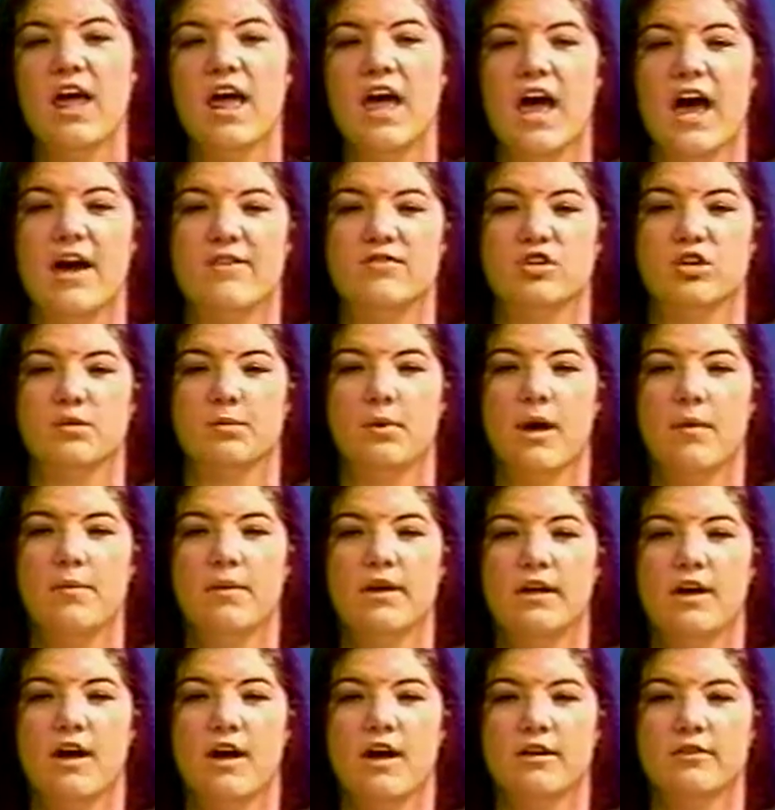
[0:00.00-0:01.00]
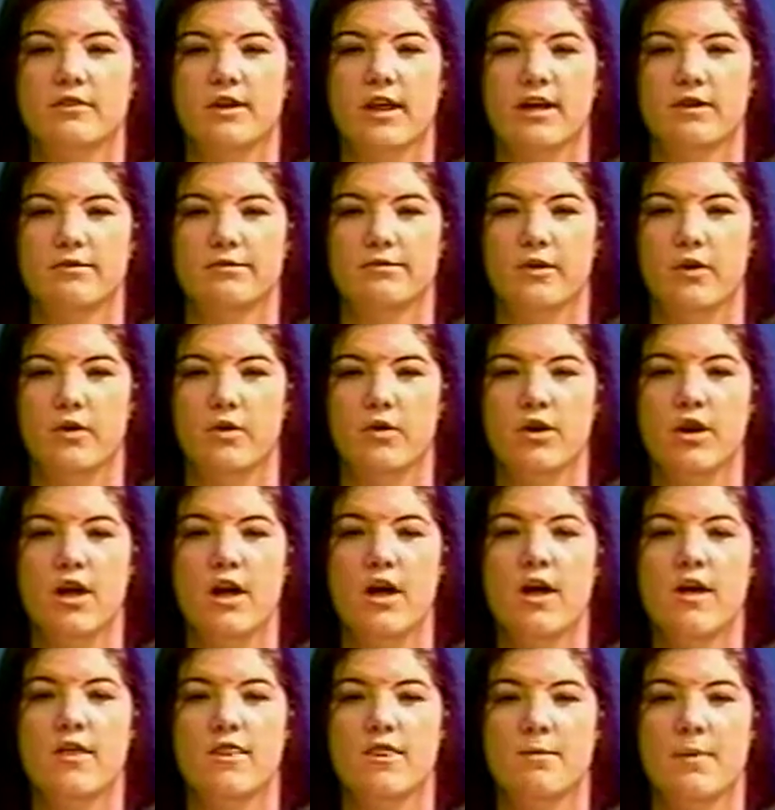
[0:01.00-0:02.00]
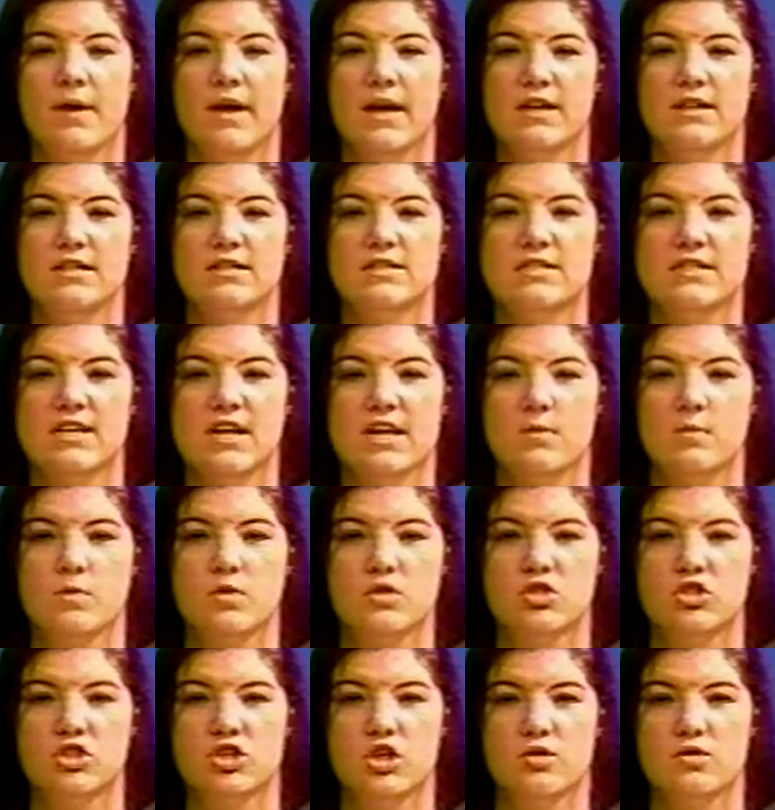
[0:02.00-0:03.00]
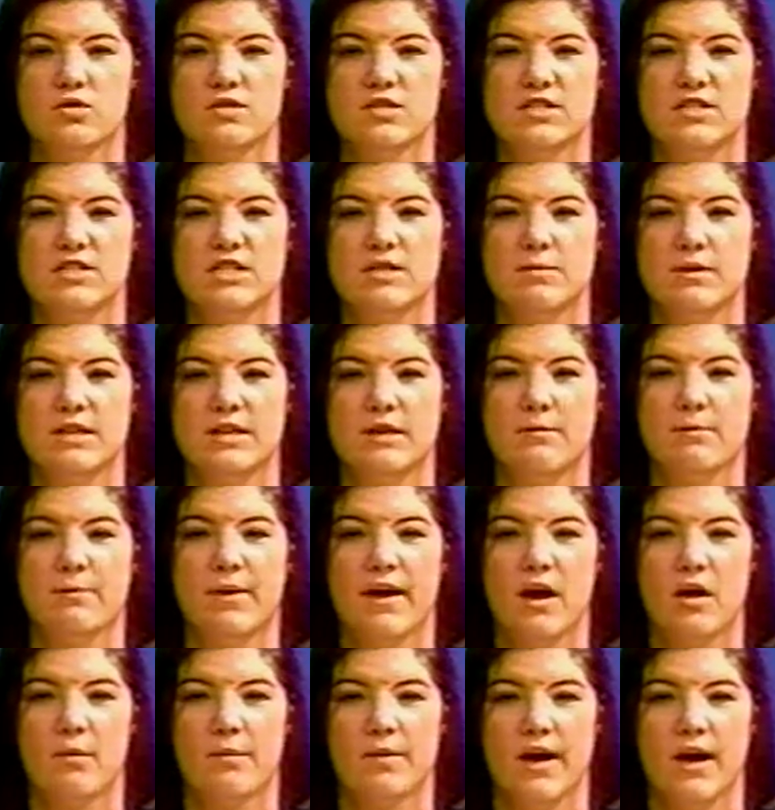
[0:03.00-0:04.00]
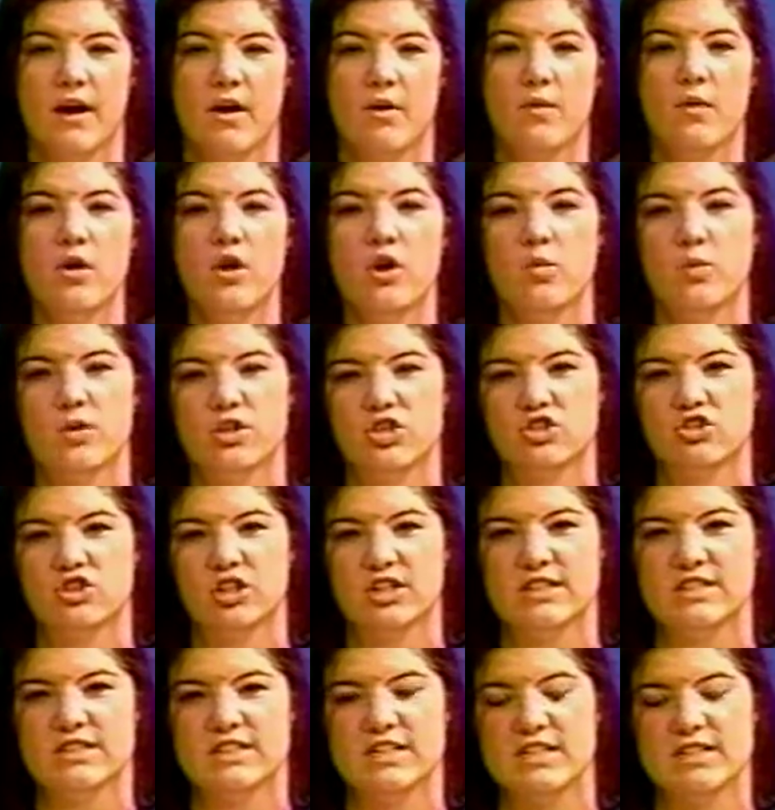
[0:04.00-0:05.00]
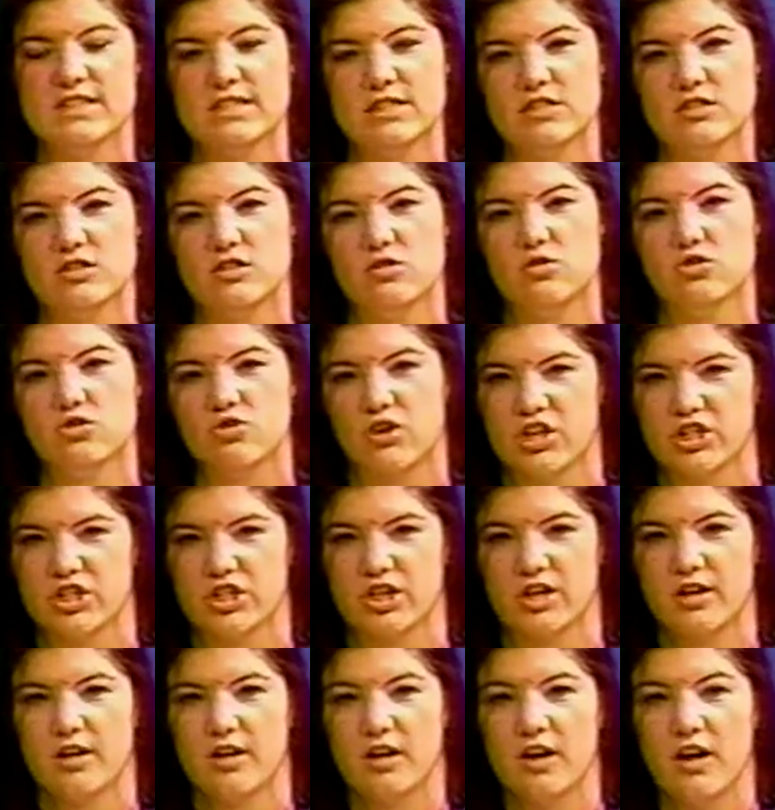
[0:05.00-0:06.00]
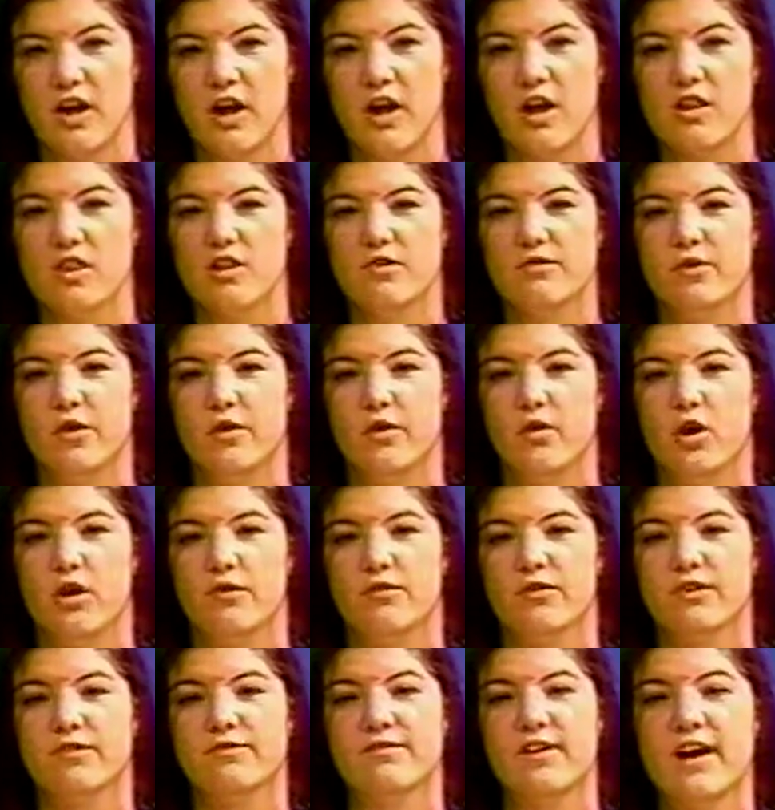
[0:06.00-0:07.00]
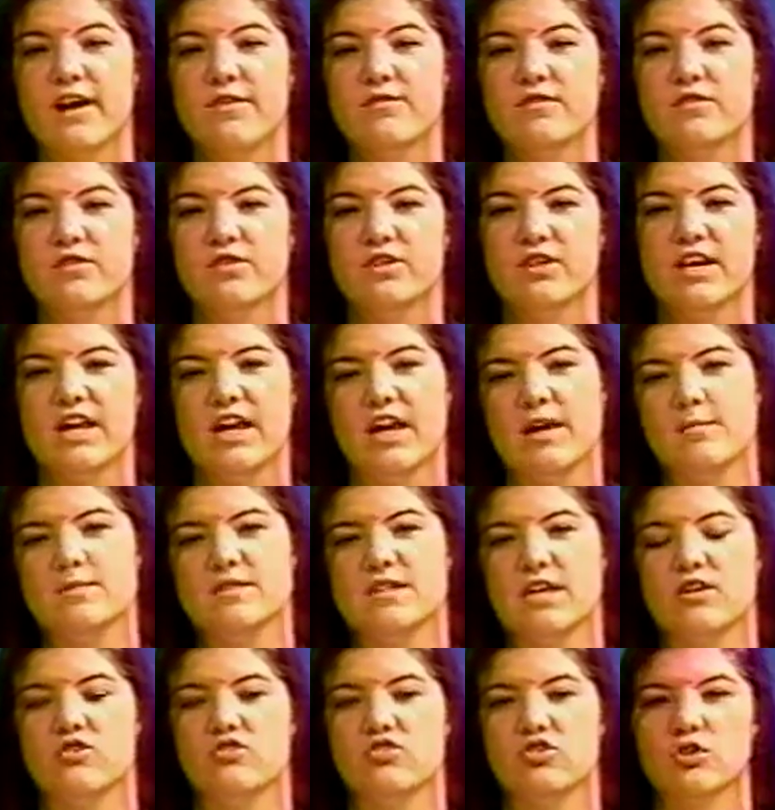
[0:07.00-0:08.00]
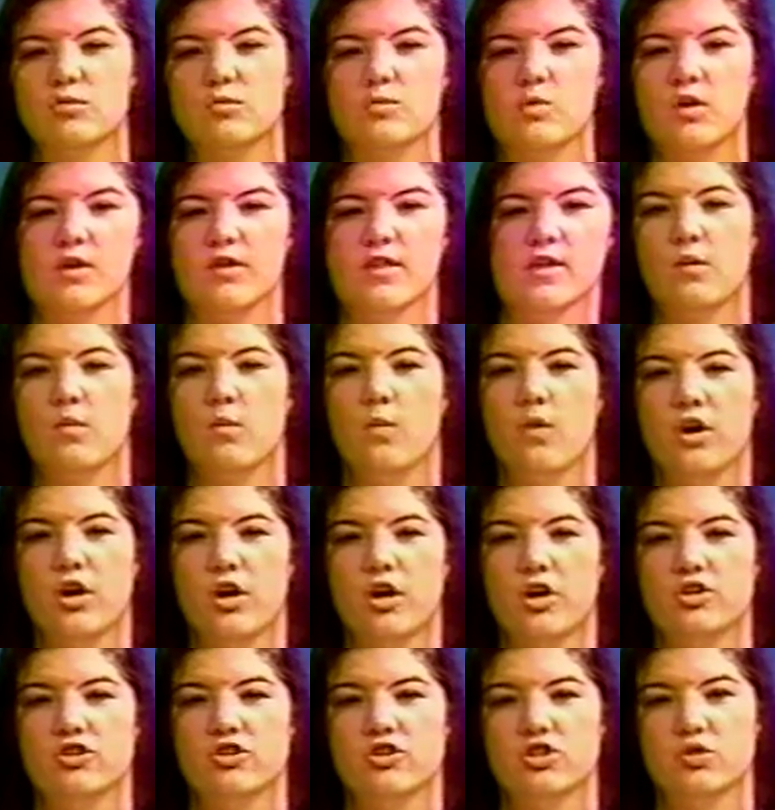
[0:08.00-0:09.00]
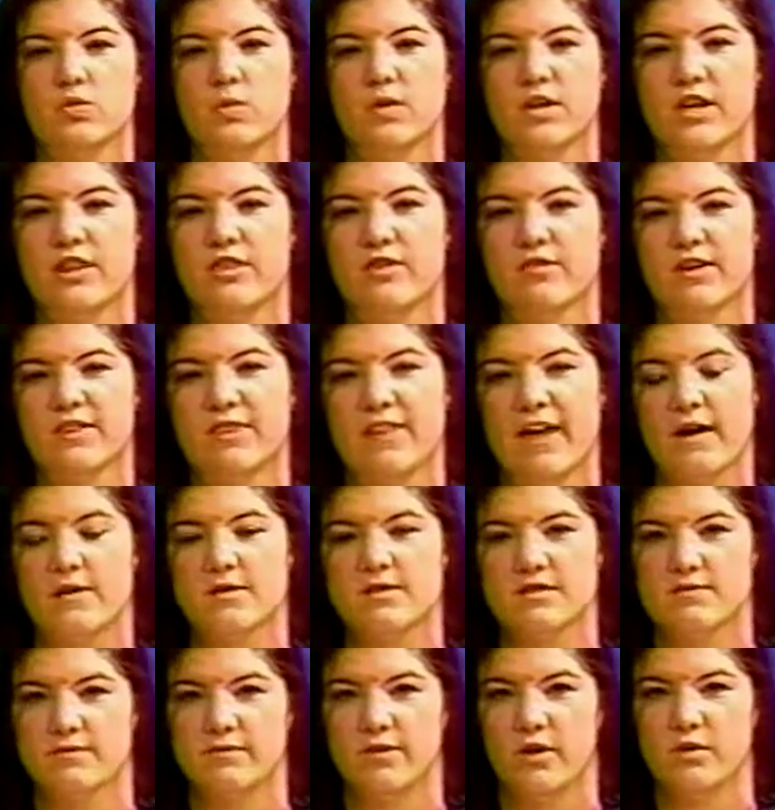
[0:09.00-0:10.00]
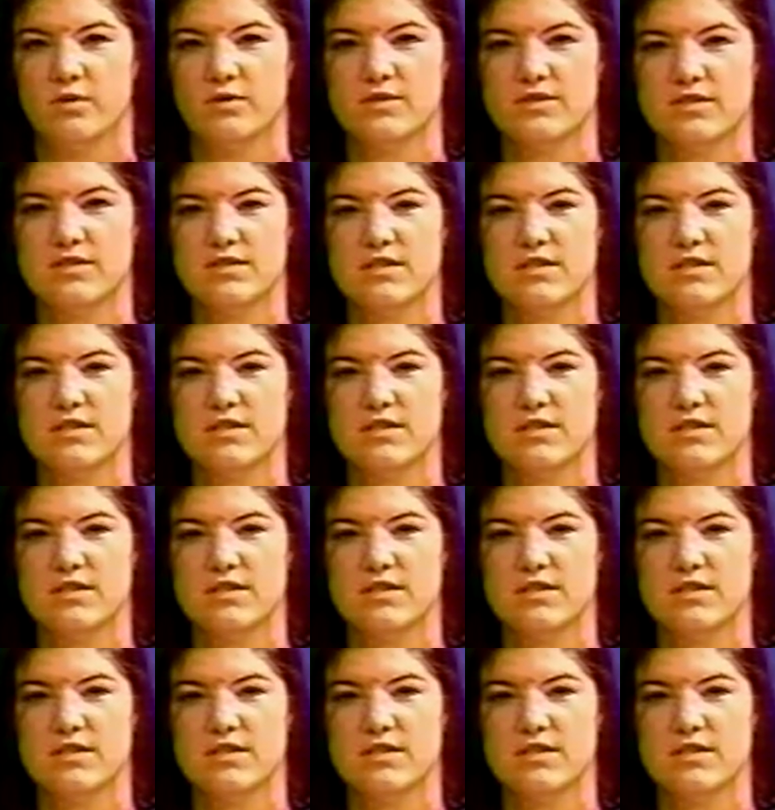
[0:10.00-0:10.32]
After a public online vote, the panda's name was chosen to be Bao Bao, which translates into treasure. The vote offered 5 different names and drew more than 123,000 votes.